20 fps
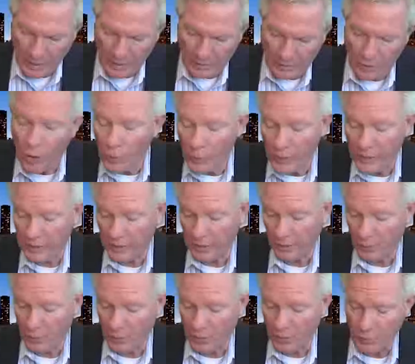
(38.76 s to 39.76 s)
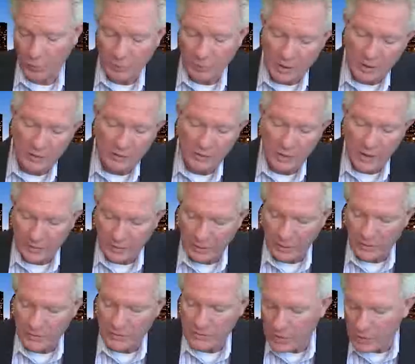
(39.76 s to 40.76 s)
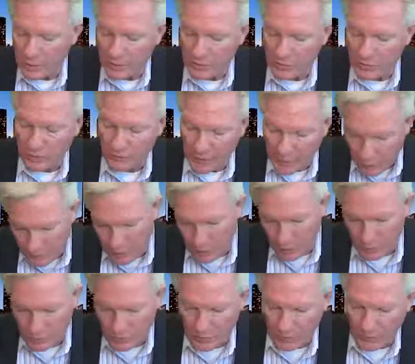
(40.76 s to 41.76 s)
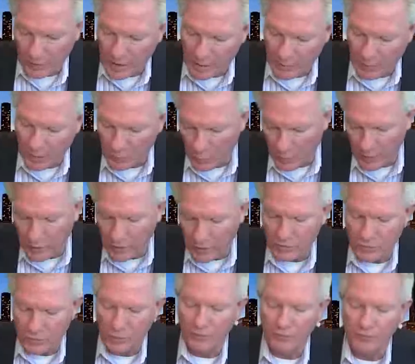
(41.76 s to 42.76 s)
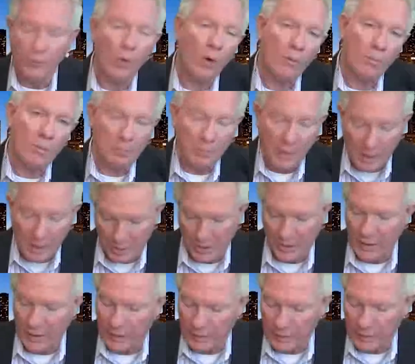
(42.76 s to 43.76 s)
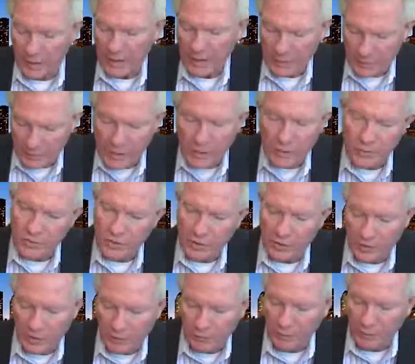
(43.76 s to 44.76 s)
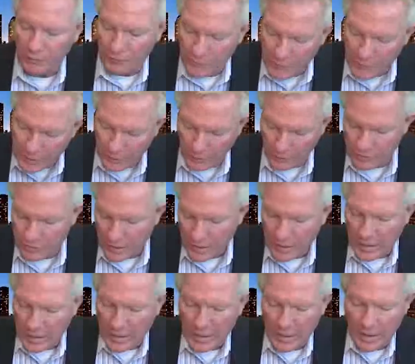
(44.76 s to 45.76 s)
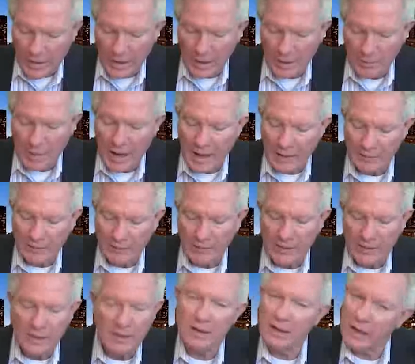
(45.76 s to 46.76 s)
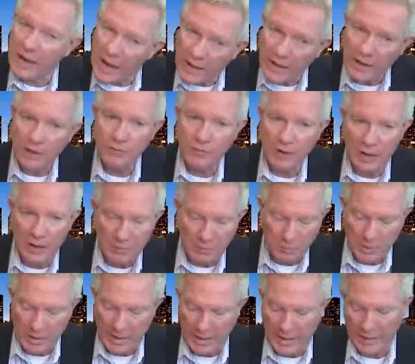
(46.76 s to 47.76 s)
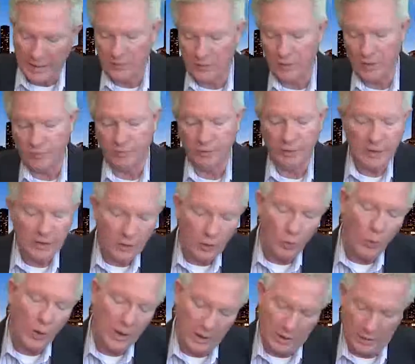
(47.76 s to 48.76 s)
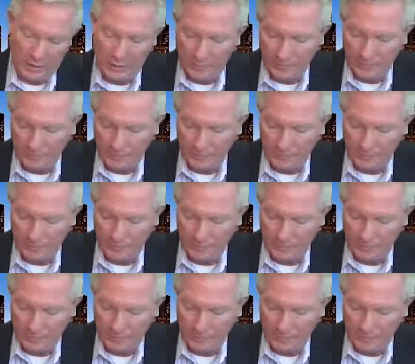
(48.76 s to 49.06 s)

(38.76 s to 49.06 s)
No Weed Illinois will be conducting a series of interviews in the coming weeks to inform the public and leaders in different fields about the negative impact of legal weed.